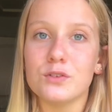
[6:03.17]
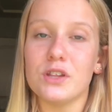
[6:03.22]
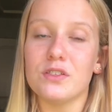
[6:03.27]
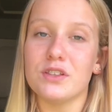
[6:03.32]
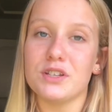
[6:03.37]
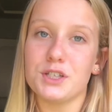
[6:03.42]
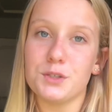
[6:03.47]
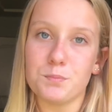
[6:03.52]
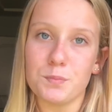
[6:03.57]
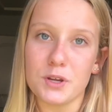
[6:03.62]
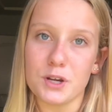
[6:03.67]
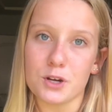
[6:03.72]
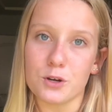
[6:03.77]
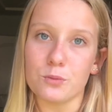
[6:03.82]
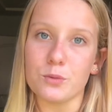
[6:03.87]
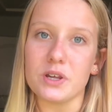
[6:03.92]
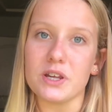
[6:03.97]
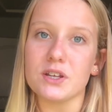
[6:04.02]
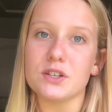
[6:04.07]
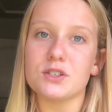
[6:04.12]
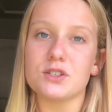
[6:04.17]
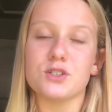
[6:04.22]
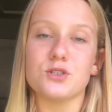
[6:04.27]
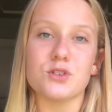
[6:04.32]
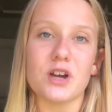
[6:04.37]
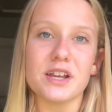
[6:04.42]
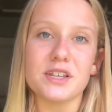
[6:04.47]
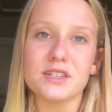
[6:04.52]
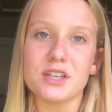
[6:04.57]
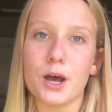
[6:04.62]
in the Spirit Weeks,
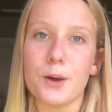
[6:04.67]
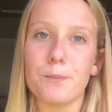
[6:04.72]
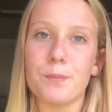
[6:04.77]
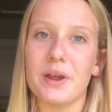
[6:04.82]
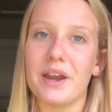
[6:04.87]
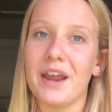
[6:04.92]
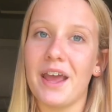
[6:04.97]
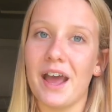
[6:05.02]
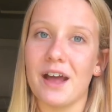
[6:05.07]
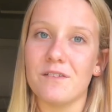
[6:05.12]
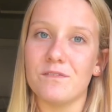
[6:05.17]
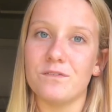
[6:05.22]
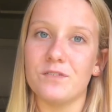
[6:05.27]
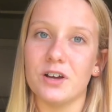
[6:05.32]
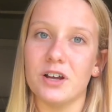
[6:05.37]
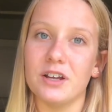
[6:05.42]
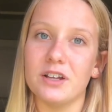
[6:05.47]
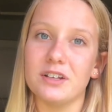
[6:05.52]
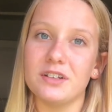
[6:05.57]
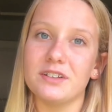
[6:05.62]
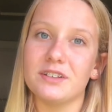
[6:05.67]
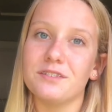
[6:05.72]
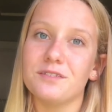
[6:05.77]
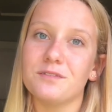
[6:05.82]
dress up, and have fun.